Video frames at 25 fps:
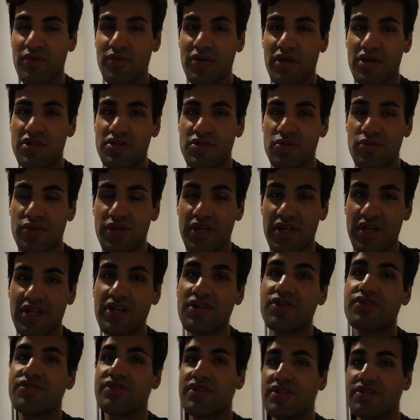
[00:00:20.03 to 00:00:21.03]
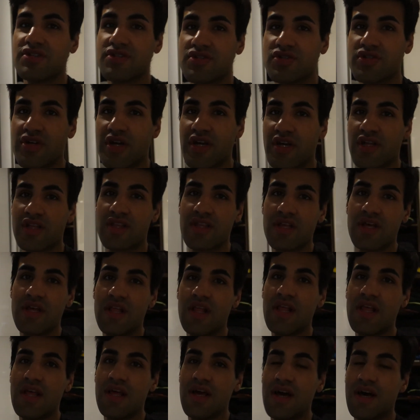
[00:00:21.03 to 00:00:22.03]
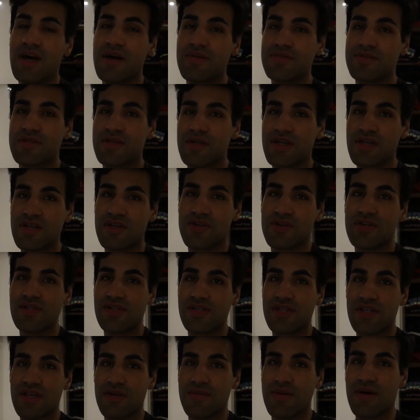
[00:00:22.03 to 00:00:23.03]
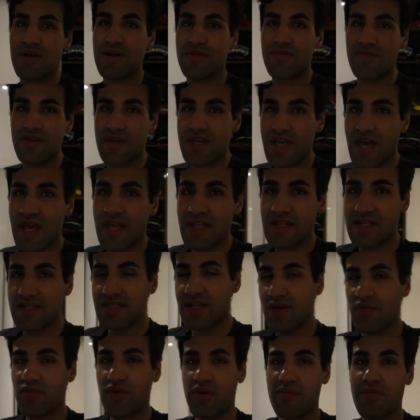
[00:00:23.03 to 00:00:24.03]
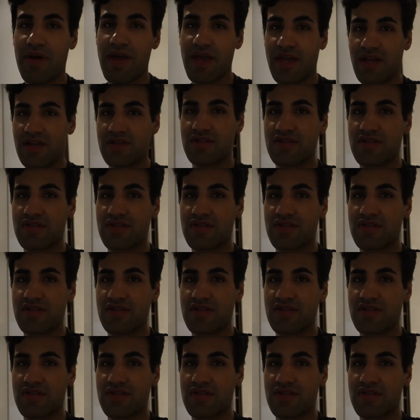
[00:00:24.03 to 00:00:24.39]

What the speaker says: We actually want to increase strength to increase the amount of gains that we make.